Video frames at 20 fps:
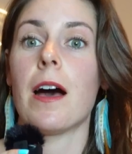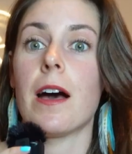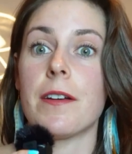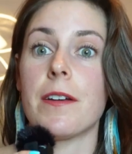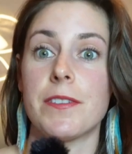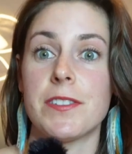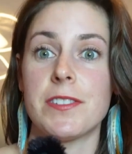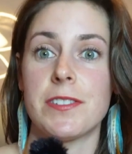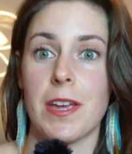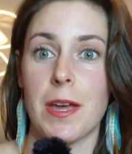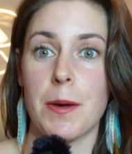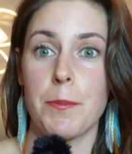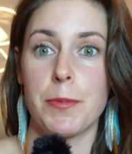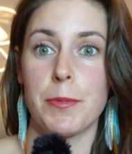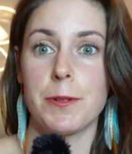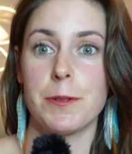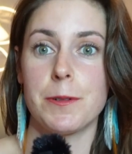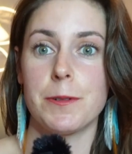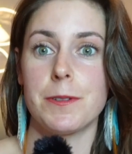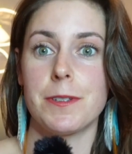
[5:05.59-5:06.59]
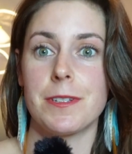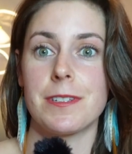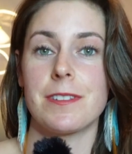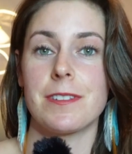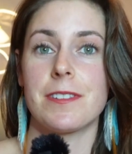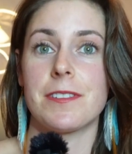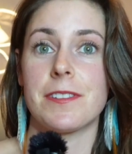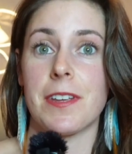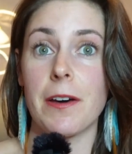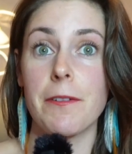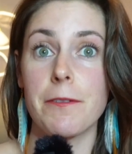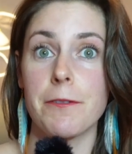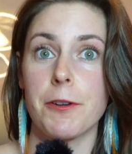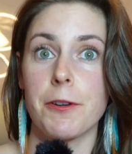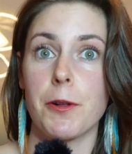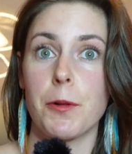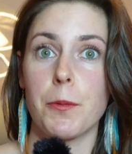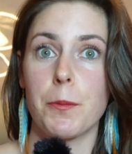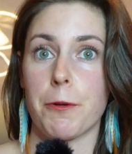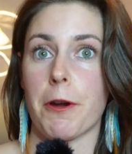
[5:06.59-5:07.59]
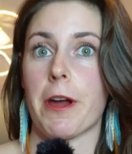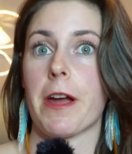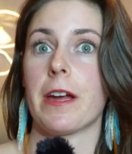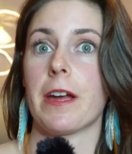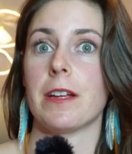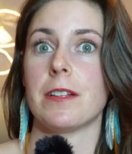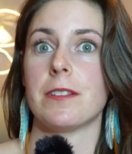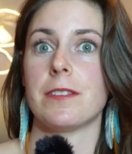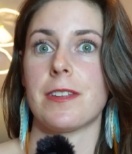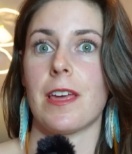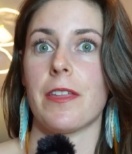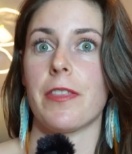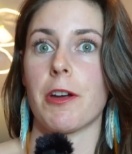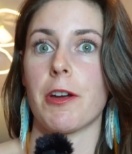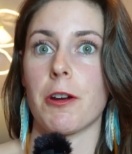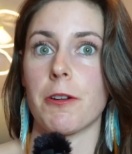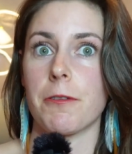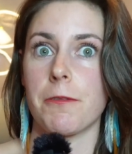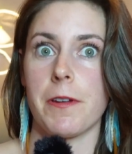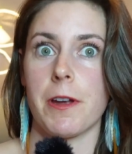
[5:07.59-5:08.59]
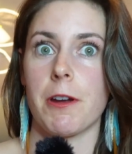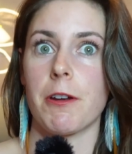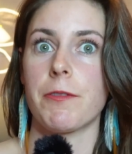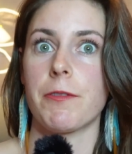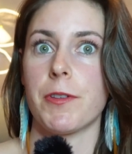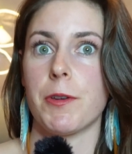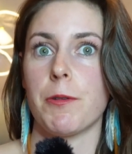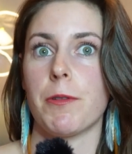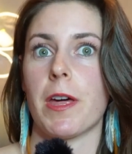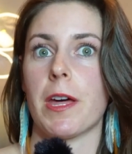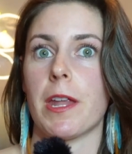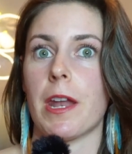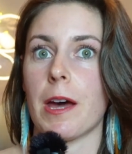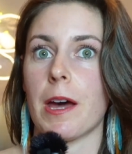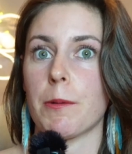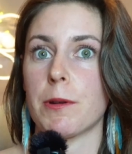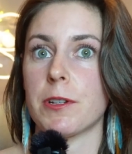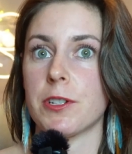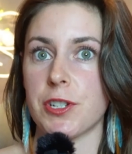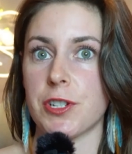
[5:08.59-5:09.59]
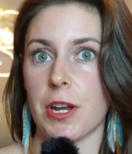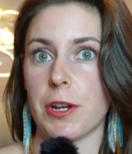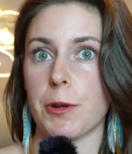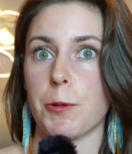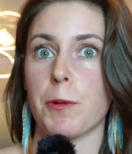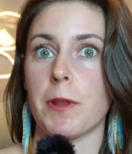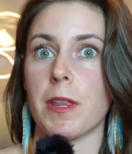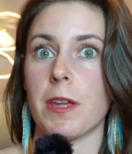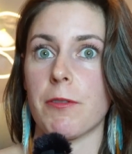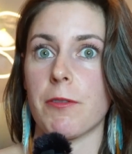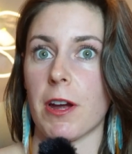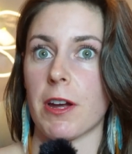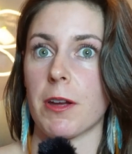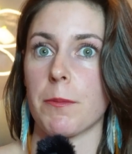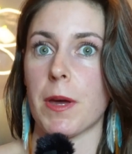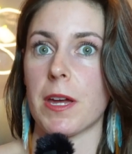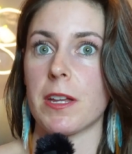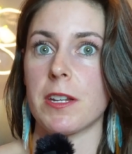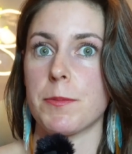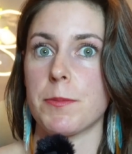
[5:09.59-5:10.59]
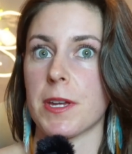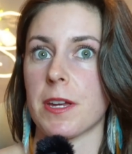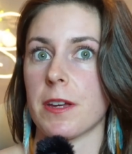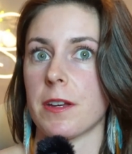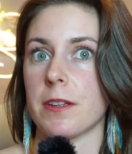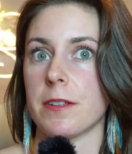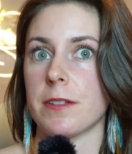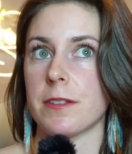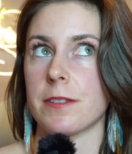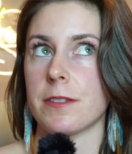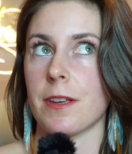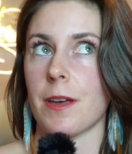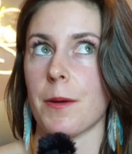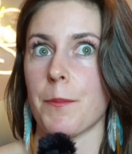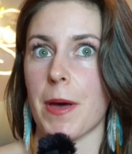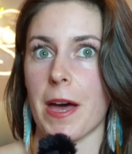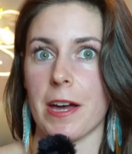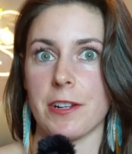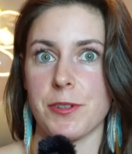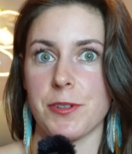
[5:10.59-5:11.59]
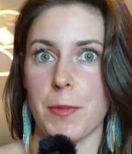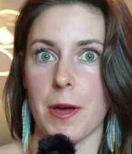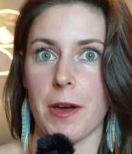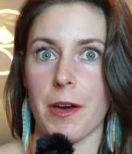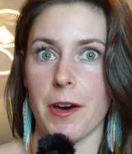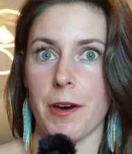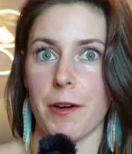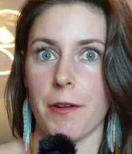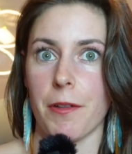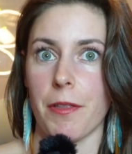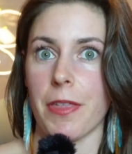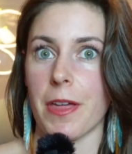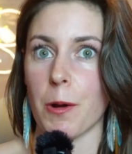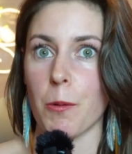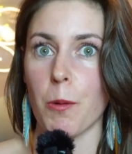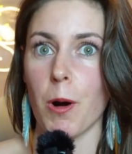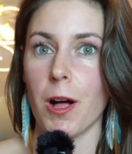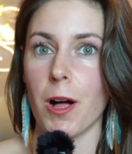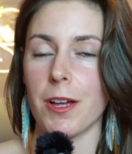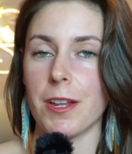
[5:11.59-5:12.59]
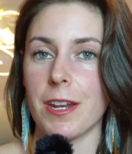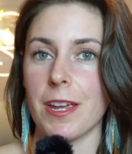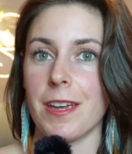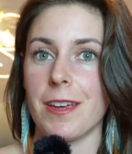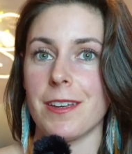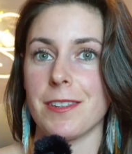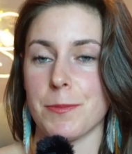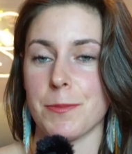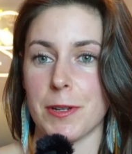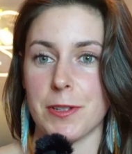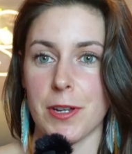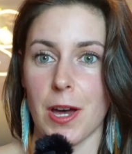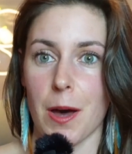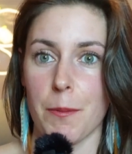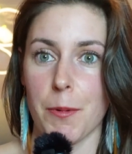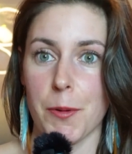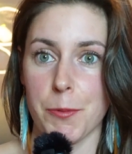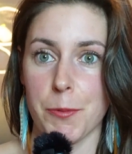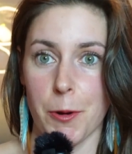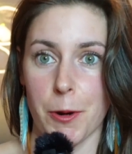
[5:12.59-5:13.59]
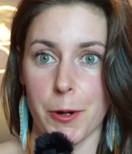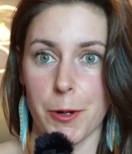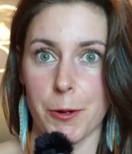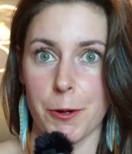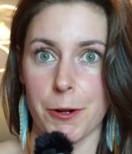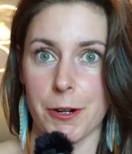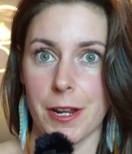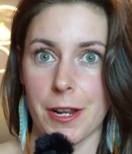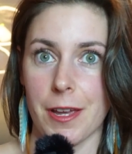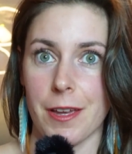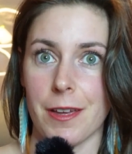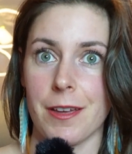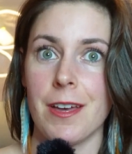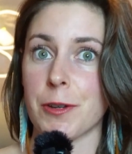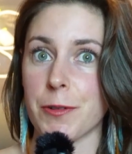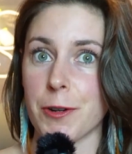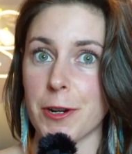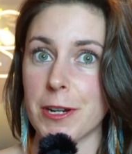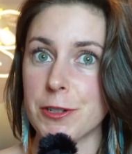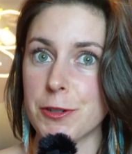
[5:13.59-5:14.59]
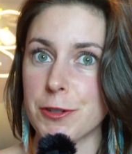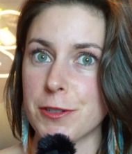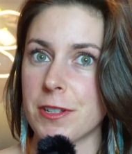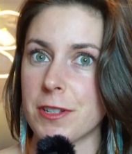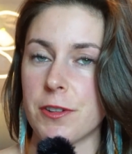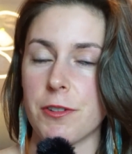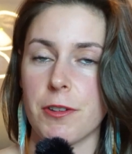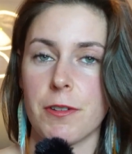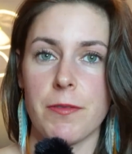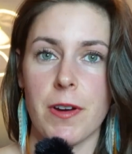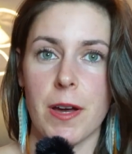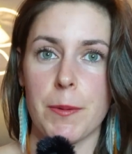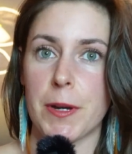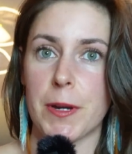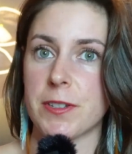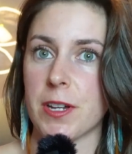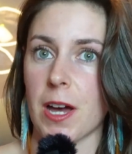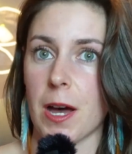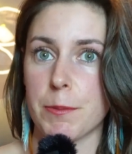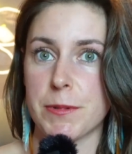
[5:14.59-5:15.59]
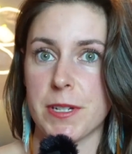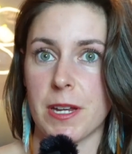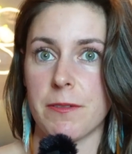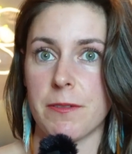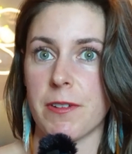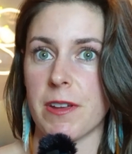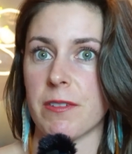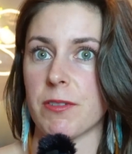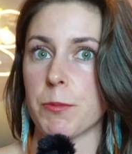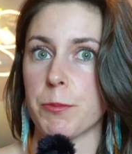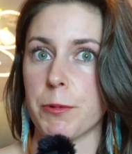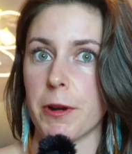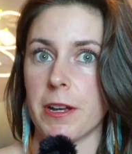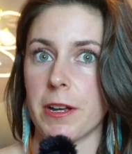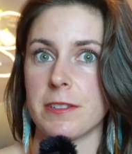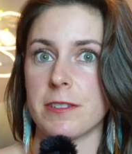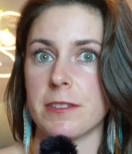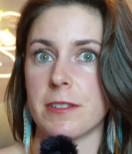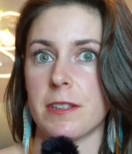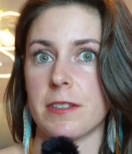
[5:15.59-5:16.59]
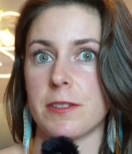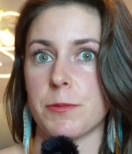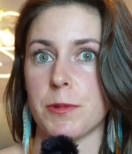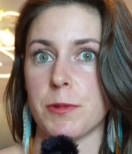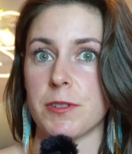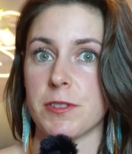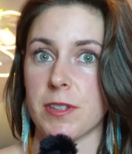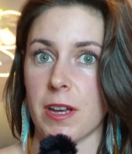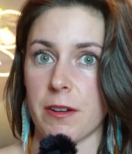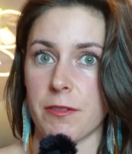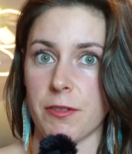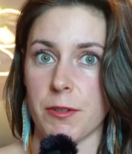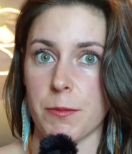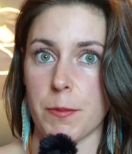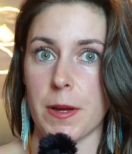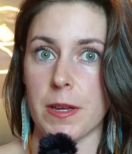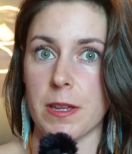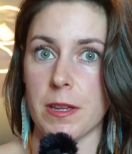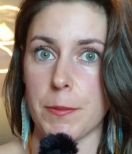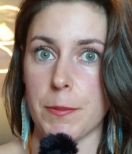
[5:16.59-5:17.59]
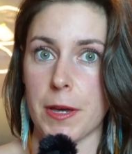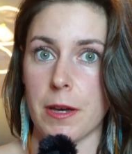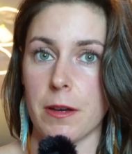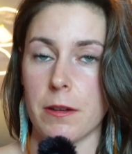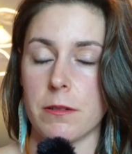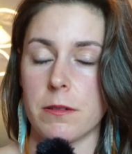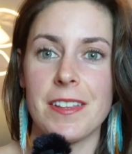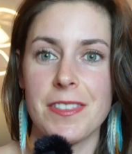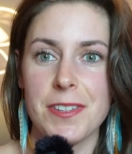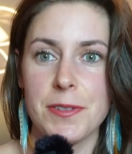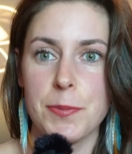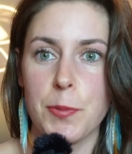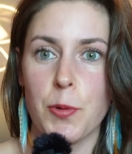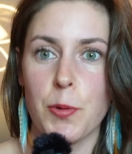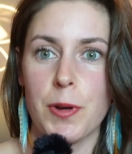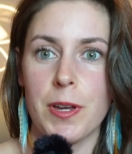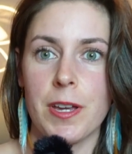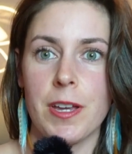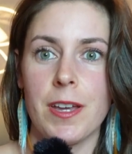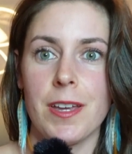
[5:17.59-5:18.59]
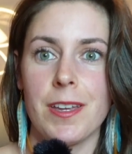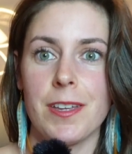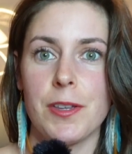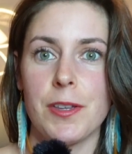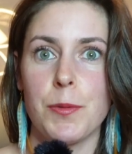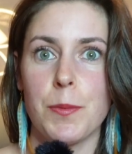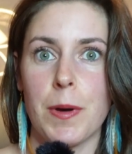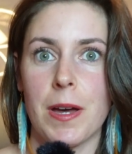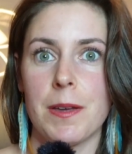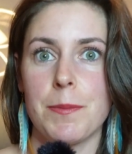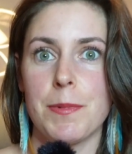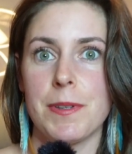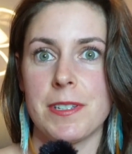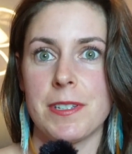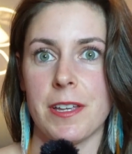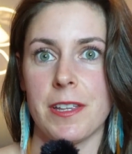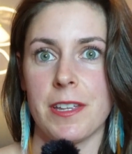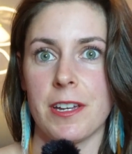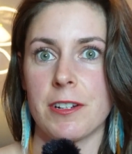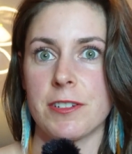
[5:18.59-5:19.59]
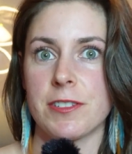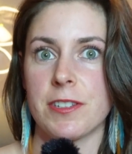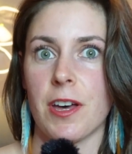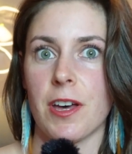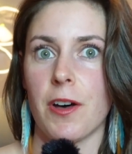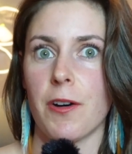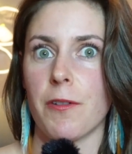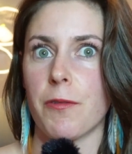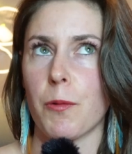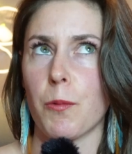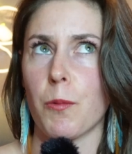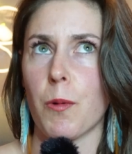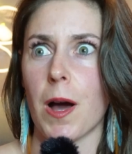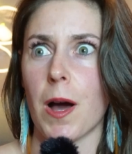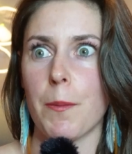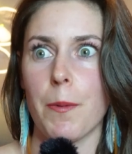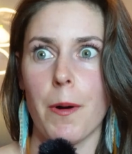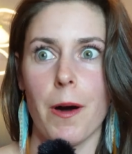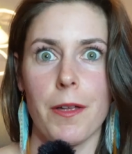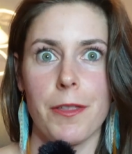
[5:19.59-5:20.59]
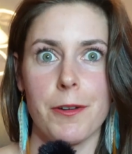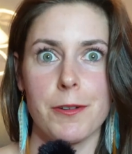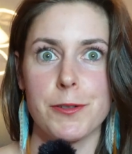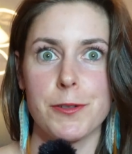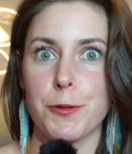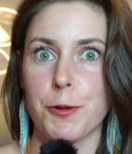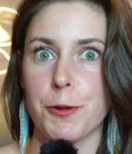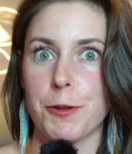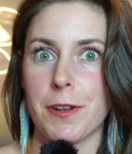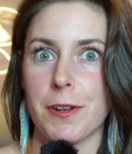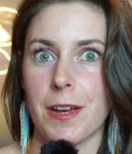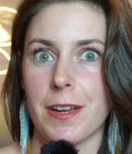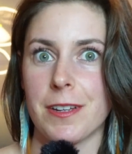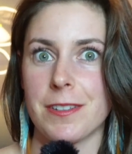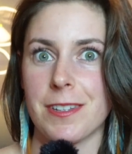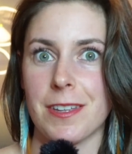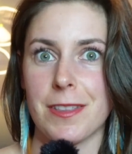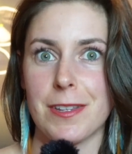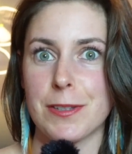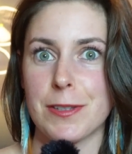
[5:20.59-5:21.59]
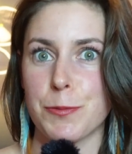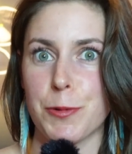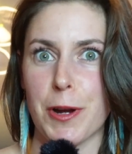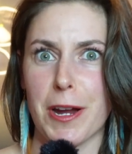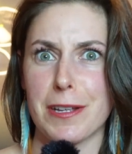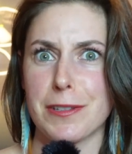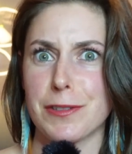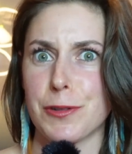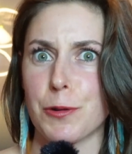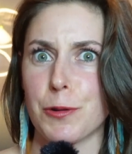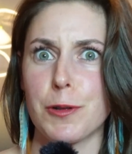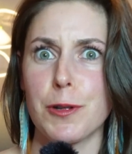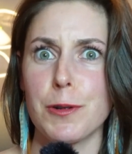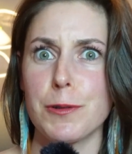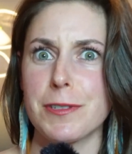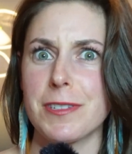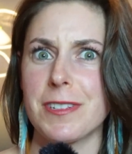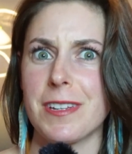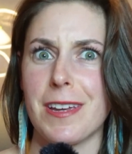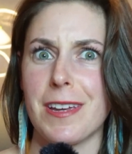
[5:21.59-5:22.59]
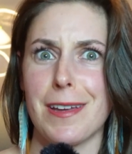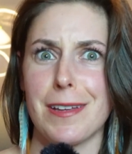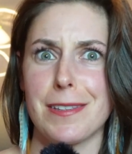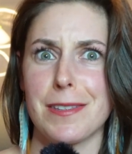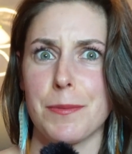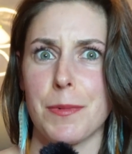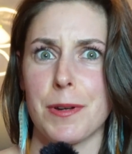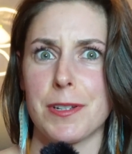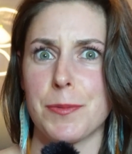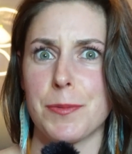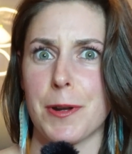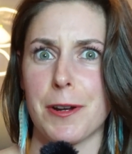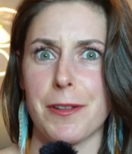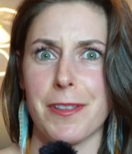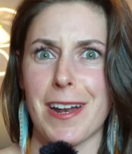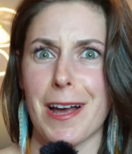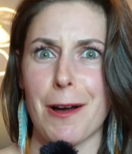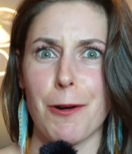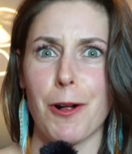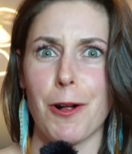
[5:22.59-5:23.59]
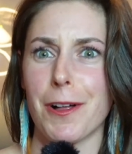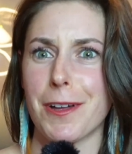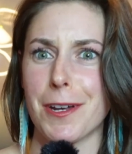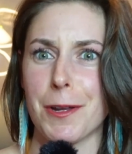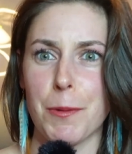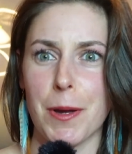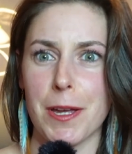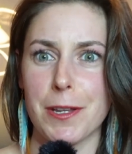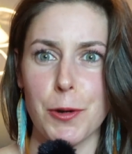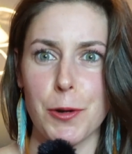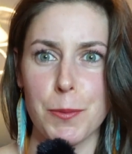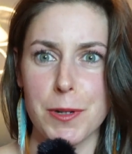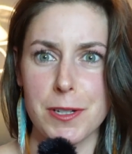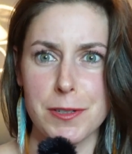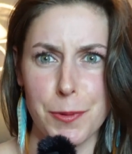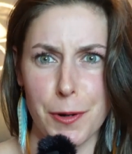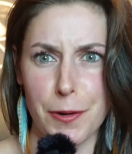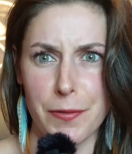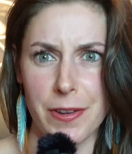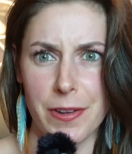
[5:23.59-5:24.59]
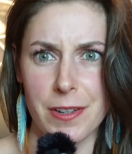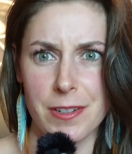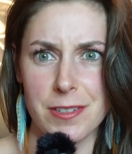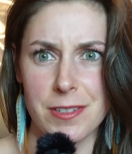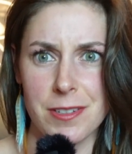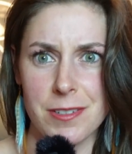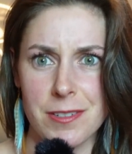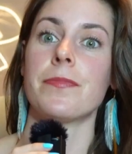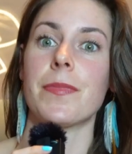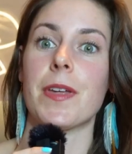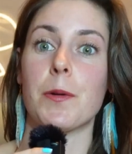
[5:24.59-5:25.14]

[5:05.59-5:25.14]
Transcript: I've sampled several brands, and there are very few that I would genuinely recommend because I'm passionate about health and quality is my top priority. So if you're interested, you can find my top ten favorite brands list when you sign up for my email. And at this point, you might be telling yourself, why bother scrutinizing these brands so closely? It's much better than alcohol anyway. Nobody's perfect.